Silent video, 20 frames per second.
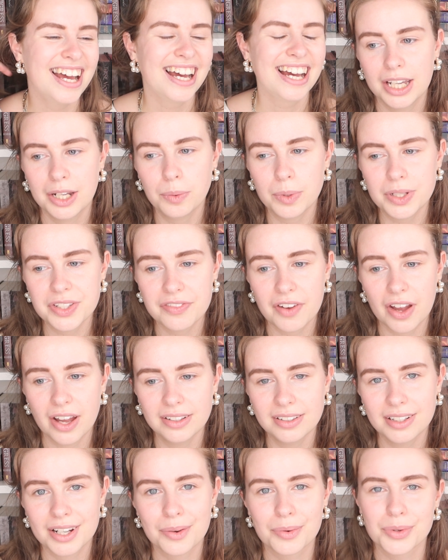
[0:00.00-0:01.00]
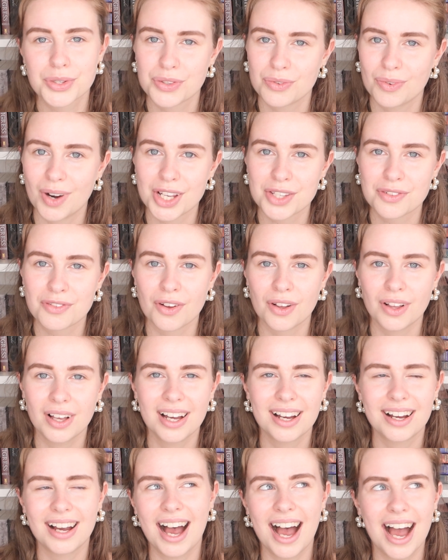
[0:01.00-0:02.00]
It was fun, it was
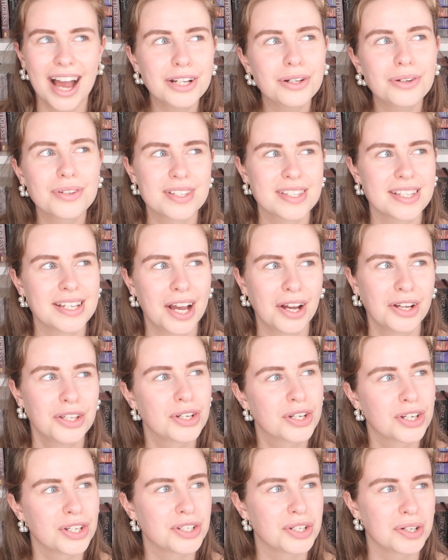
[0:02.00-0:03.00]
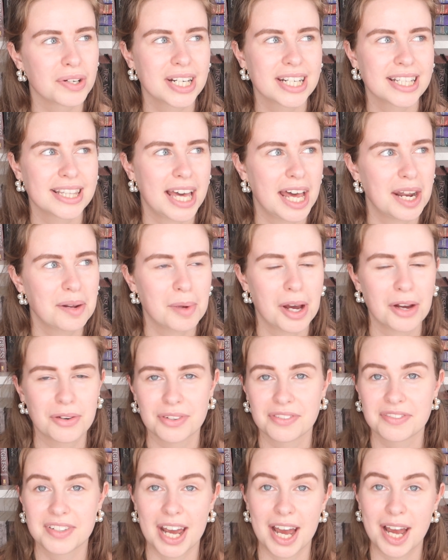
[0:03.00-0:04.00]
stressful. I don't see how you can do it in that amount
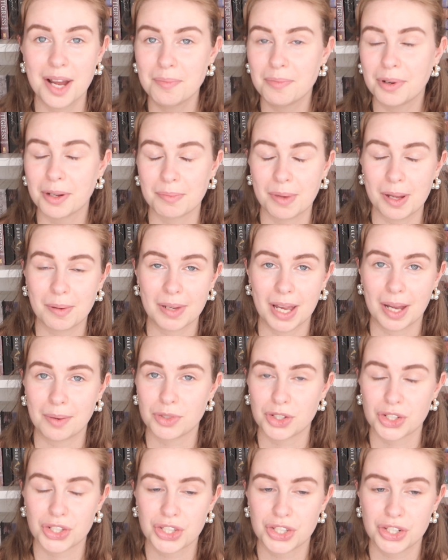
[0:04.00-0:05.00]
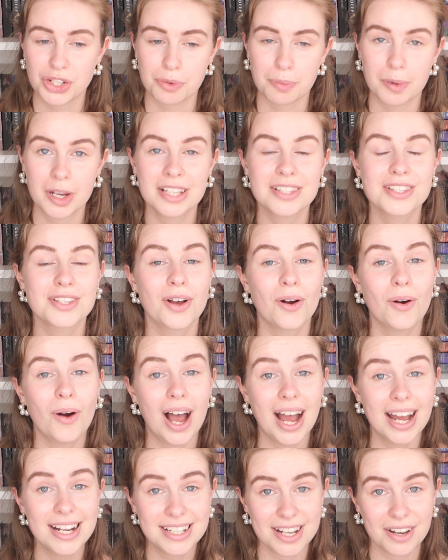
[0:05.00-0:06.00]
of time, but maybe I'm just stupid, so
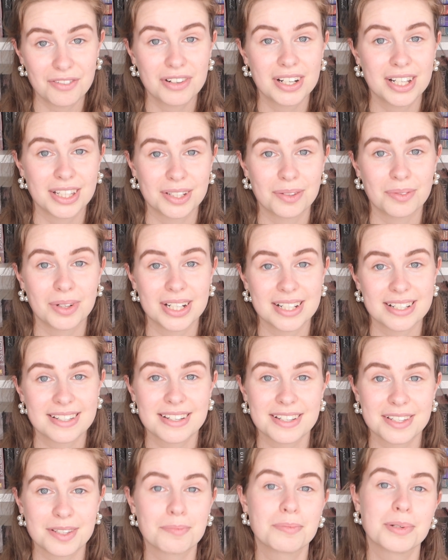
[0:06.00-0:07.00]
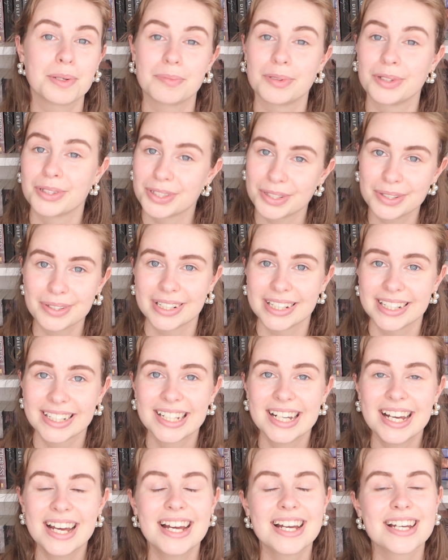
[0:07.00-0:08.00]
I definitely want to see some people do it.
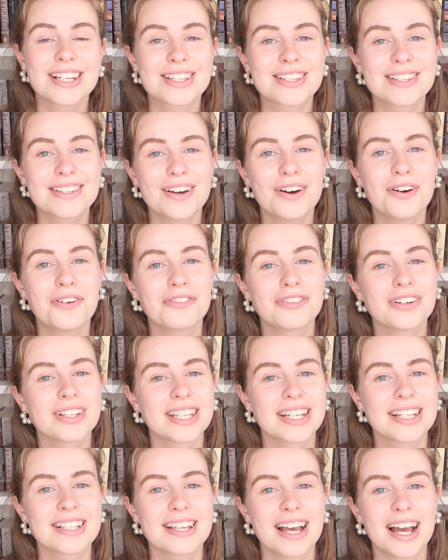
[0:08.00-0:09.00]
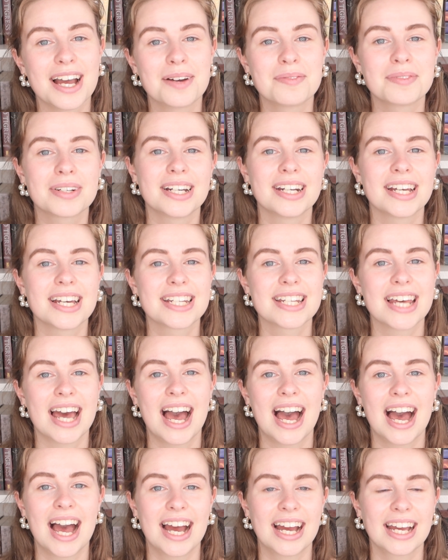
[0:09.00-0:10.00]
So for this, I'm gonna
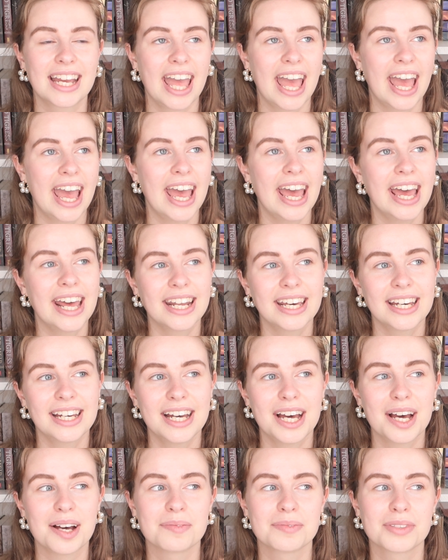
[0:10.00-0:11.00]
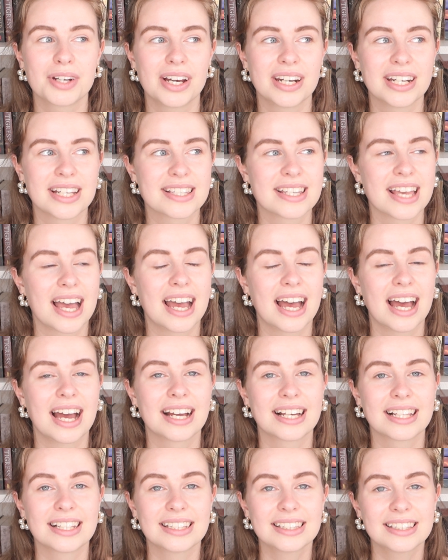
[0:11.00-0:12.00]
tag Hannah, I'm gonna
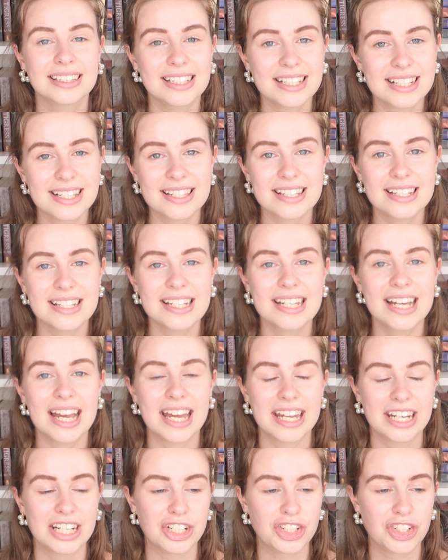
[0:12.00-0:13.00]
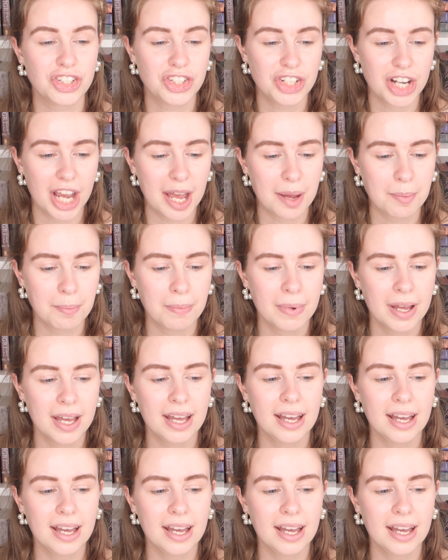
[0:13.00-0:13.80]
tag Lissy and Jem,